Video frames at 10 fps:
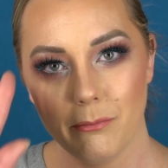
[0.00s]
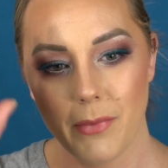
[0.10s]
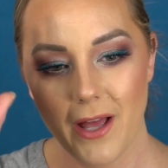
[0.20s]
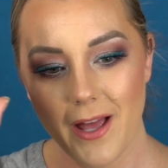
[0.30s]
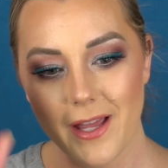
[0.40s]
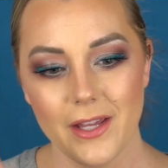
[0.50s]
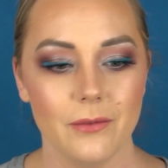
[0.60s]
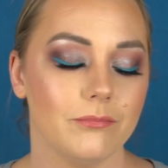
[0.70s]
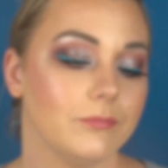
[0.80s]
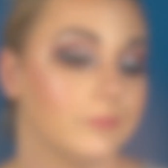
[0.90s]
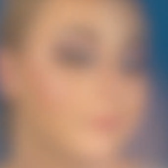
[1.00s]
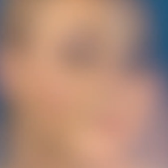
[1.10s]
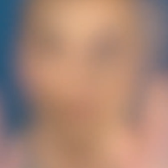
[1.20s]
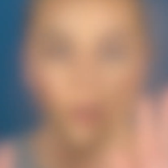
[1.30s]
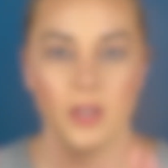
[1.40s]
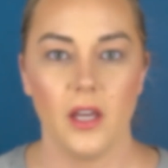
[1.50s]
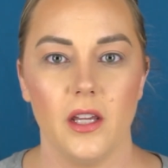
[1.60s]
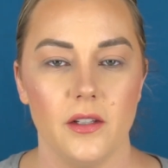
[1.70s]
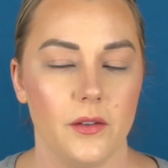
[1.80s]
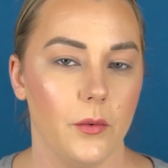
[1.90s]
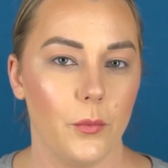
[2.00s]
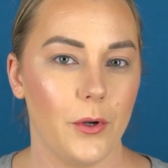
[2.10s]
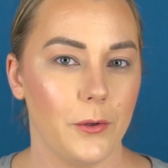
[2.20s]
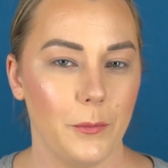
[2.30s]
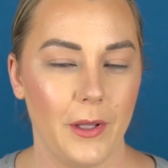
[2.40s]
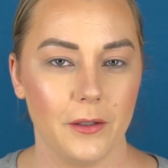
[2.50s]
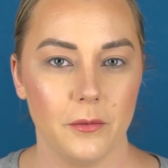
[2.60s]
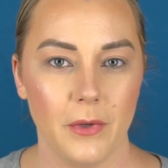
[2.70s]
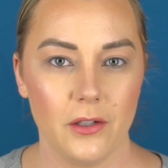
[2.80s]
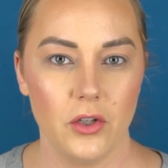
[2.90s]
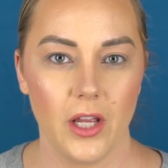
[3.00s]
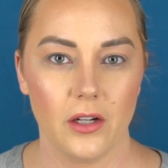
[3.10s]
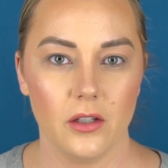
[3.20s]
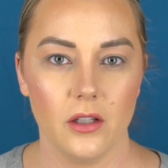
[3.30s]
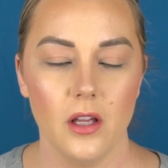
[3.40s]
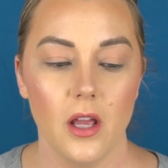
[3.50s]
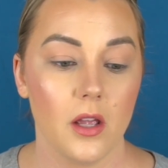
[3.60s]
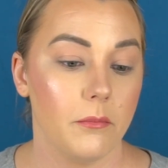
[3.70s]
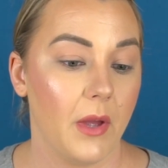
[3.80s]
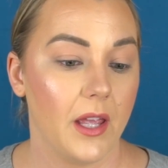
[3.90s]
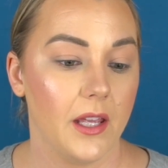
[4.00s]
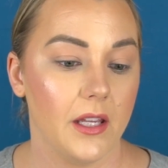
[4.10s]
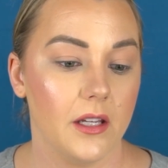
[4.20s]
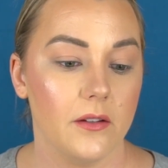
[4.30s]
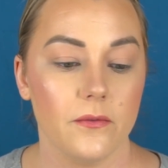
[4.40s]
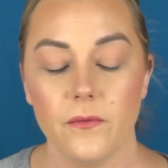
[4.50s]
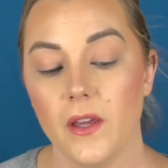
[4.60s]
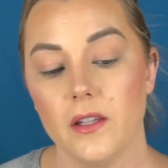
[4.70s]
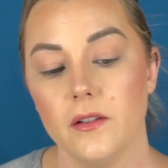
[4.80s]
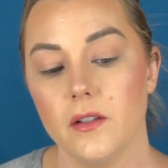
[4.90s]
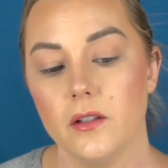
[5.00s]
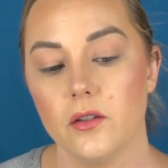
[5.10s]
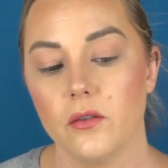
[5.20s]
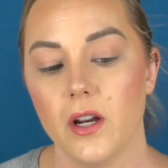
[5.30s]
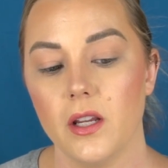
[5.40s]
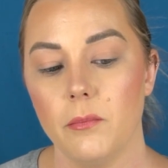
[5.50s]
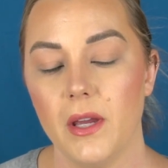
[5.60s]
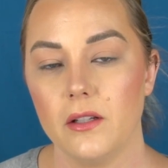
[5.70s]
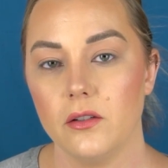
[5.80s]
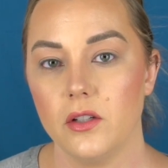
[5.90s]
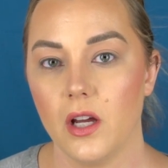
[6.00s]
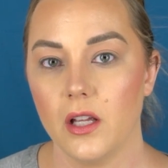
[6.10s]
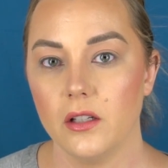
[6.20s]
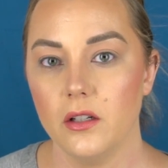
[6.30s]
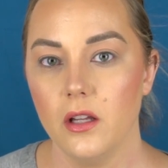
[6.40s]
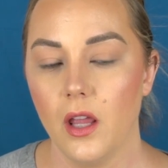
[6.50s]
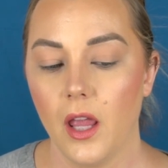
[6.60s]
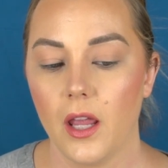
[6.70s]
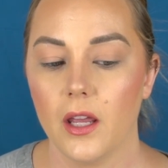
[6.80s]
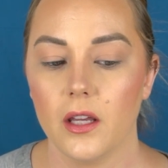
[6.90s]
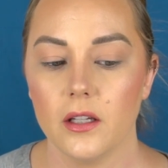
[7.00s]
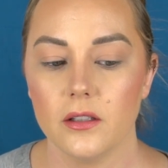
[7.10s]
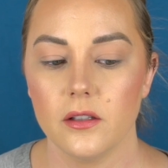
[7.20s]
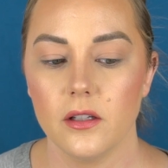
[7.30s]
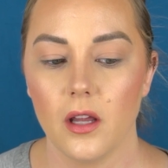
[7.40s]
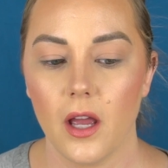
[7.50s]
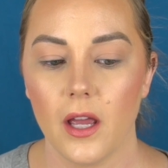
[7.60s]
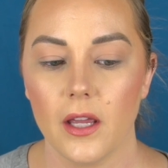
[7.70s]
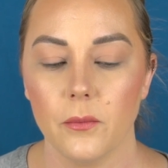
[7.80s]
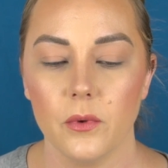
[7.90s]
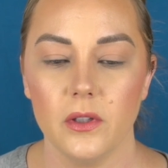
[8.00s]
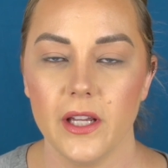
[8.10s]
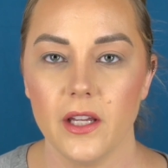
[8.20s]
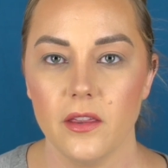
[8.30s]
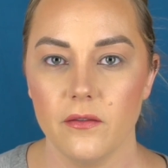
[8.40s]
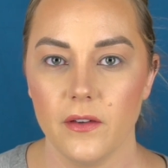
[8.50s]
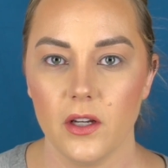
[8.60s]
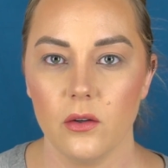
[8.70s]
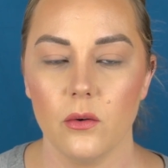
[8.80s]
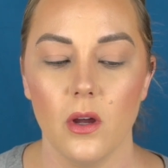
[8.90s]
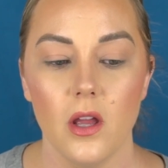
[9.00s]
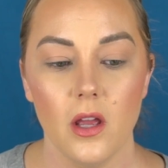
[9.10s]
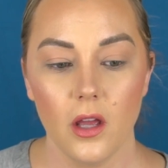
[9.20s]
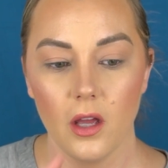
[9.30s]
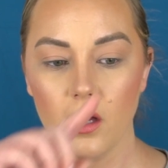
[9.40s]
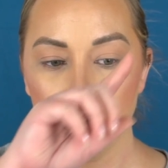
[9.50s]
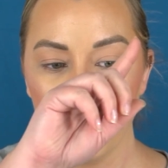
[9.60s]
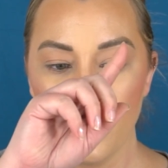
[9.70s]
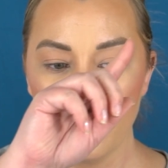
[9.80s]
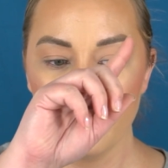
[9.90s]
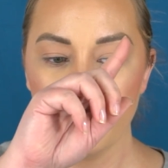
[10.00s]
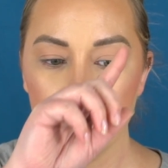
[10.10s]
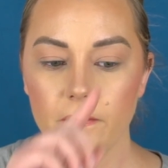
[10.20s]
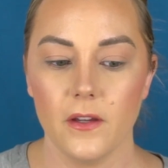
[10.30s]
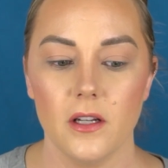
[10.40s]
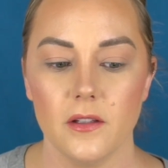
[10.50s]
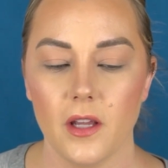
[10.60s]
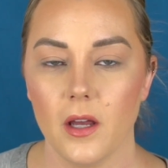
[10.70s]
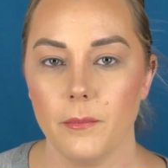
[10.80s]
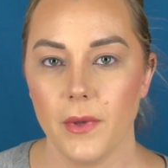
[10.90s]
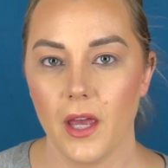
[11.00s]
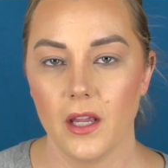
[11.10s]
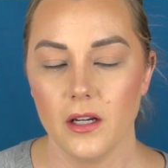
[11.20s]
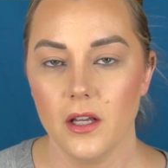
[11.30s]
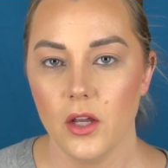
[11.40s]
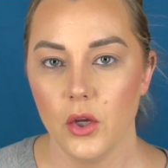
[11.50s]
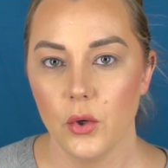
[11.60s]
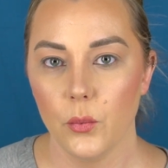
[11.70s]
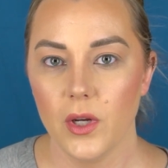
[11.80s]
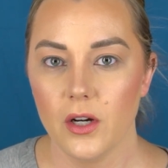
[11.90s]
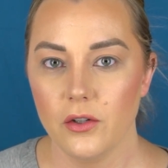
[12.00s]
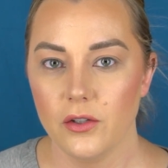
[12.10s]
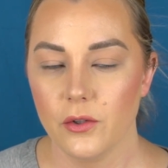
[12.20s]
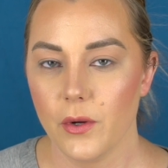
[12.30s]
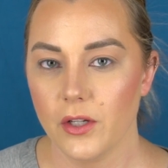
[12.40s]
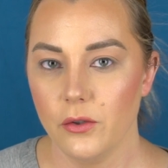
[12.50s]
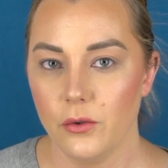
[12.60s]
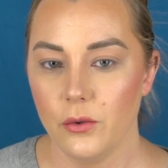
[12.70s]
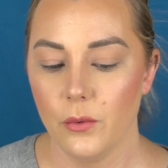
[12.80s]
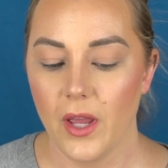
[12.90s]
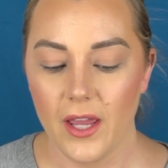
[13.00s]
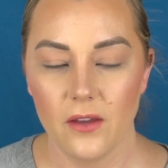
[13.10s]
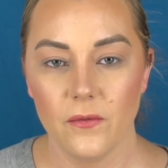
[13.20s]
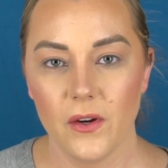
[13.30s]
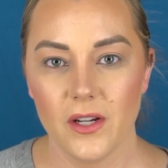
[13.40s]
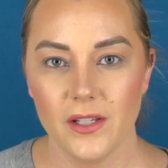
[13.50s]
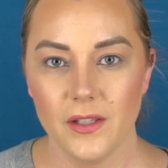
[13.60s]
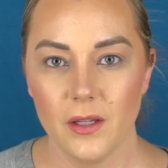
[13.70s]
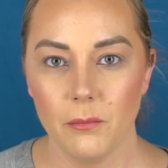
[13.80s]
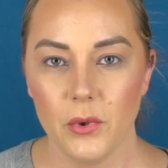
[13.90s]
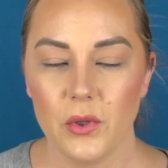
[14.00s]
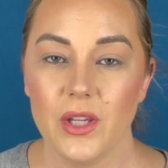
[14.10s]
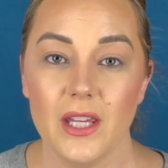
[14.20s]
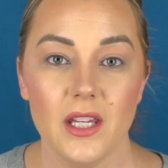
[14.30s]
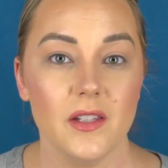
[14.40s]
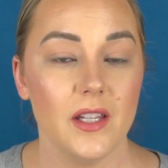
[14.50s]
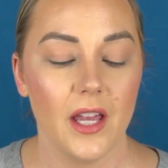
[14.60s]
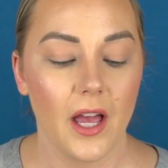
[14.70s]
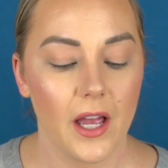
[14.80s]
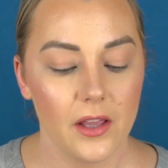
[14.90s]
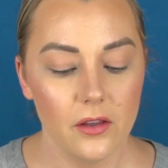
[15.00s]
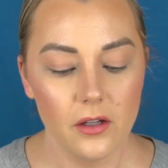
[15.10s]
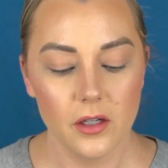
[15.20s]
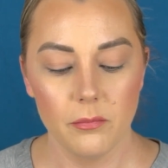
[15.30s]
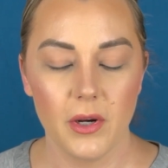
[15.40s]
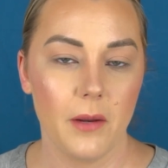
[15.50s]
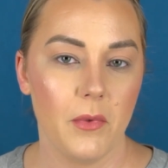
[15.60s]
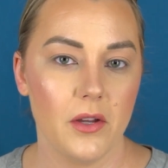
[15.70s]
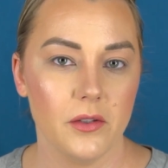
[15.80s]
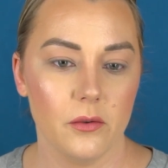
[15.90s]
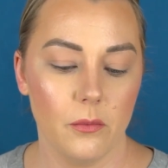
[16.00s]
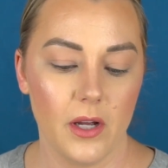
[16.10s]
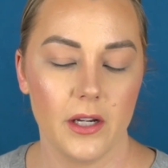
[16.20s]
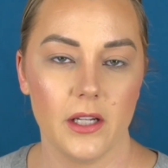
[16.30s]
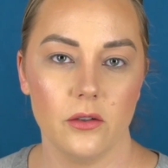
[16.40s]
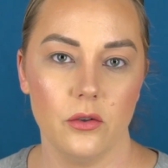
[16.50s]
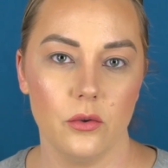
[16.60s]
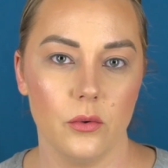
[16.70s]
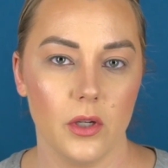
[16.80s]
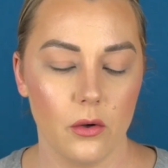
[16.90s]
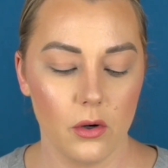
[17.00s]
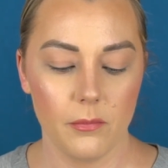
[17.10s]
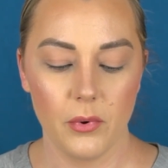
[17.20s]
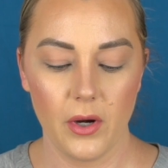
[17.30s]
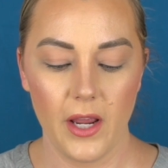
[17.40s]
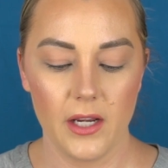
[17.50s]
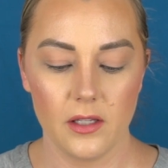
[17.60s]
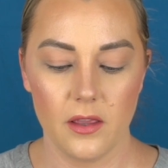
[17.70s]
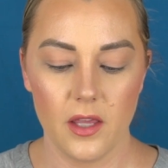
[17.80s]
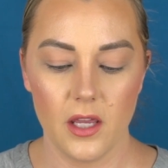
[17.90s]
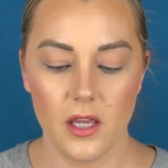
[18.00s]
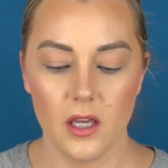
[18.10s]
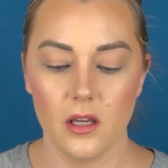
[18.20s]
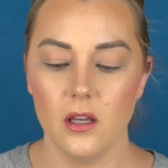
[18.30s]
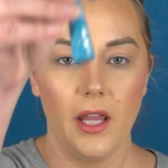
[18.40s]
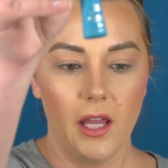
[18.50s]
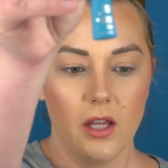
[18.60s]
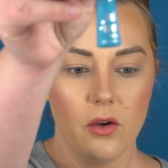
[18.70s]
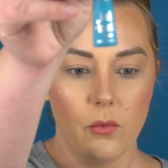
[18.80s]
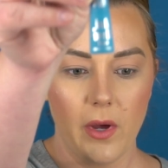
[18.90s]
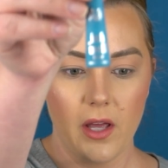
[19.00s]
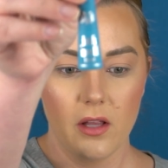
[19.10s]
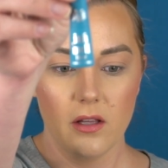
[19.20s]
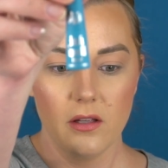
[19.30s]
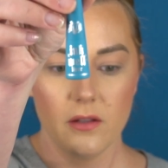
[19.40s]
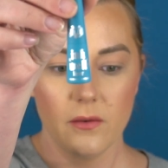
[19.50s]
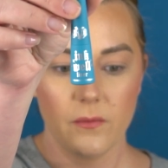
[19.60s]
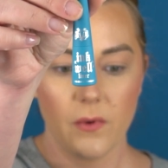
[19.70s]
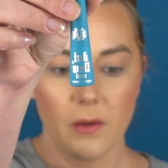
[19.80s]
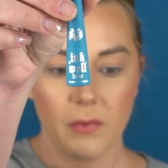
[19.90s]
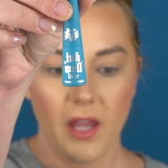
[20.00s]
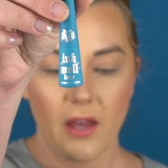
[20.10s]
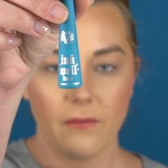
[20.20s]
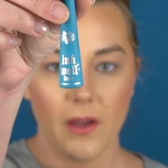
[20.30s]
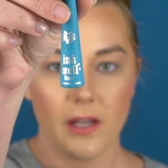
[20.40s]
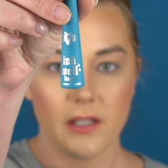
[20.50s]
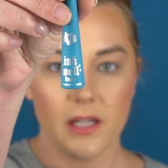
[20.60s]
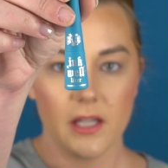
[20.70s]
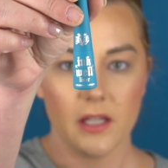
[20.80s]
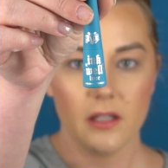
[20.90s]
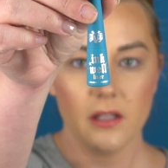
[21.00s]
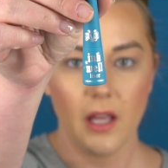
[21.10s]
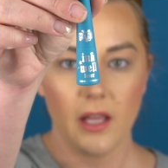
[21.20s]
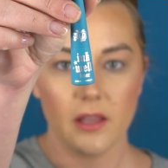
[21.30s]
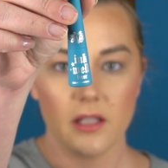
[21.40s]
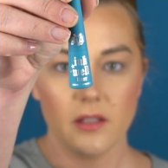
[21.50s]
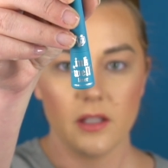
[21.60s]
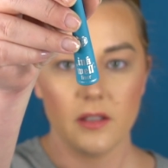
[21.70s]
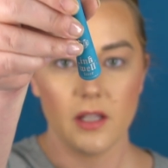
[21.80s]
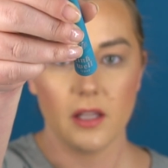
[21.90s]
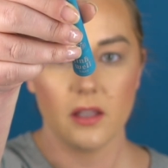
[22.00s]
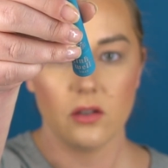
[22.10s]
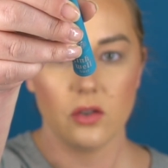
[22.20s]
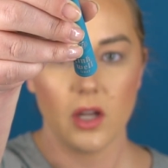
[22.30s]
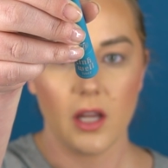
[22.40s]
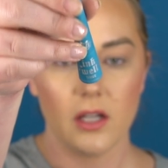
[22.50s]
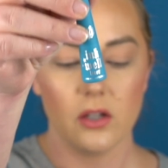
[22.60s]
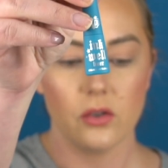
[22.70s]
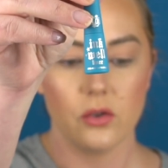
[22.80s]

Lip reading: Bye. Hey guys, welcome back to my channel. My face has already been done and I will link the video above if it is up yet. We are just going to do a very simple, easy eye look, but I'm also wanting to incorporate the Inkwell from Kat Von D, and this is in the shade